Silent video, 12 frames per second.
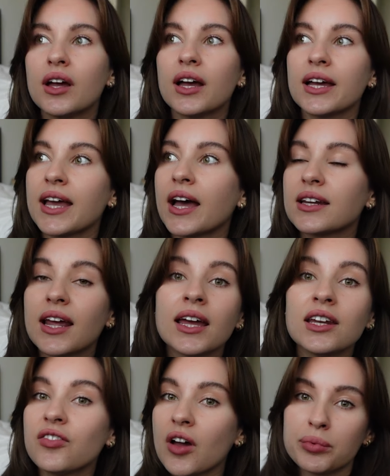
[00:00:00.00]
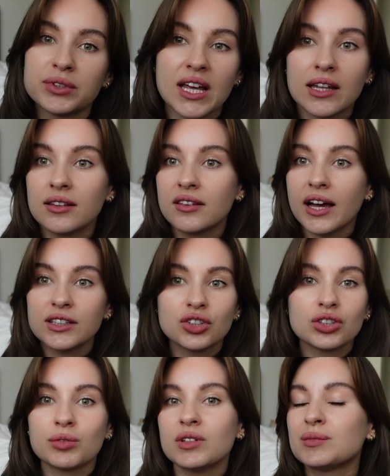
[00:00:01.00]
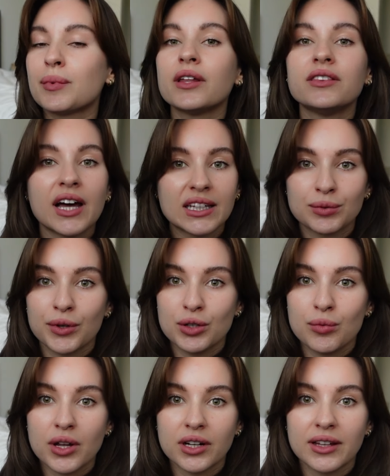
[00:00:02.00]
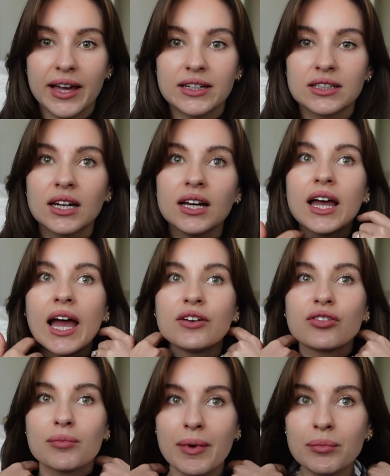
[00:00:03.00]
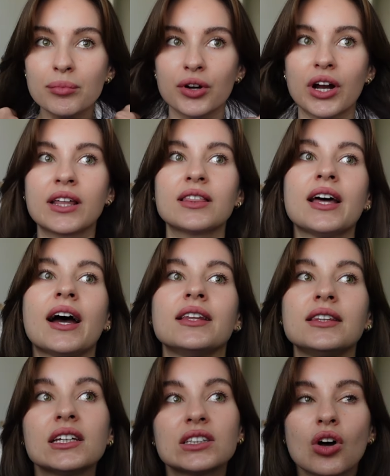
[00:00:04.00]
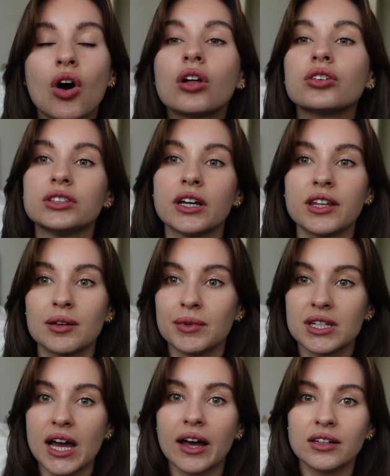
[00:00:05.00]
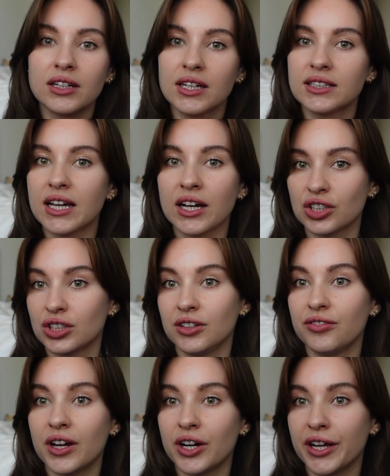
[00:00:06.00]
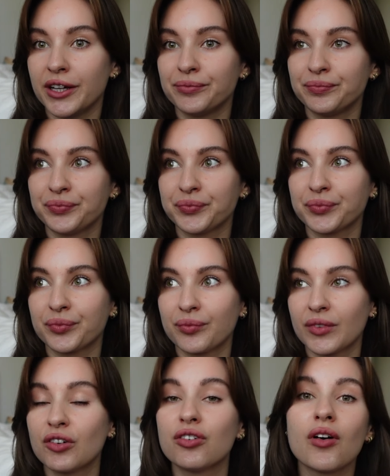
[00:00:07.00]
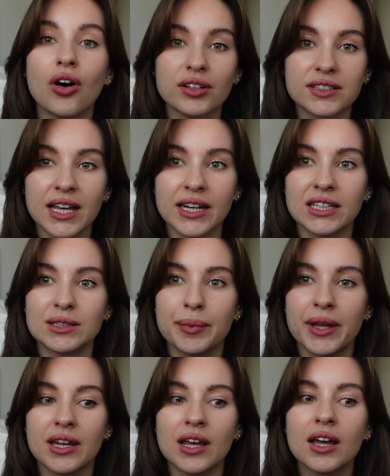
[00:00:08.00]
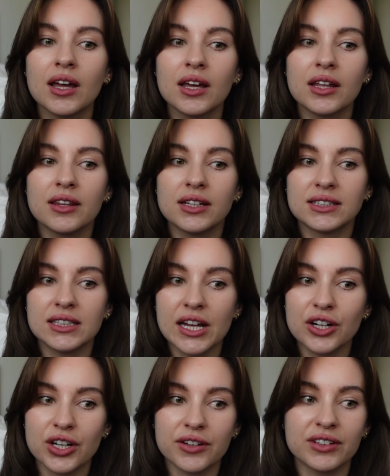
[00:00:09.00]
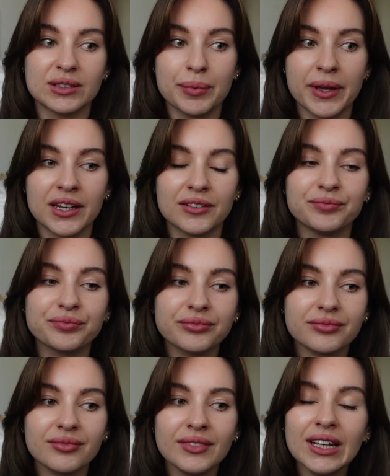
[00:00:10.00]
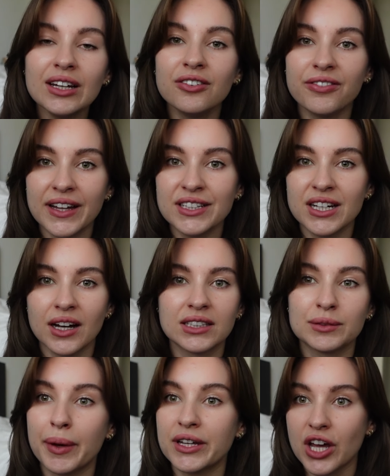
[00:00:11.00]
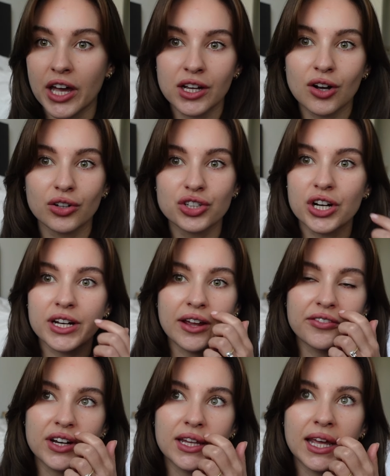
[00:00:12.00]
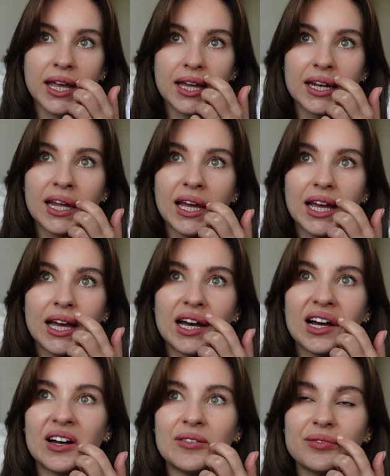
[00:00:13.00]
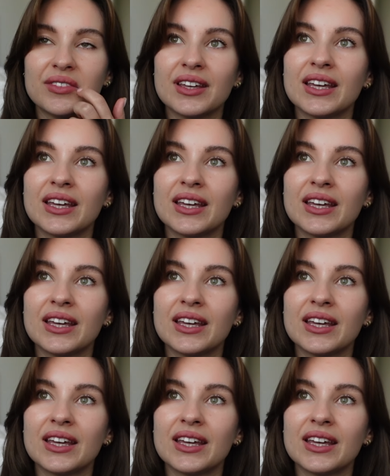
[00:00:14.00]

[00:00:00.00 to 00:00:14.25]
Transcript: again, 85%, that's your sweet spot, that's where you want to land. And remembering that this all or nothing mentality is actually very false, and it's been, this narrative has been fed to us by diet culture and everything, and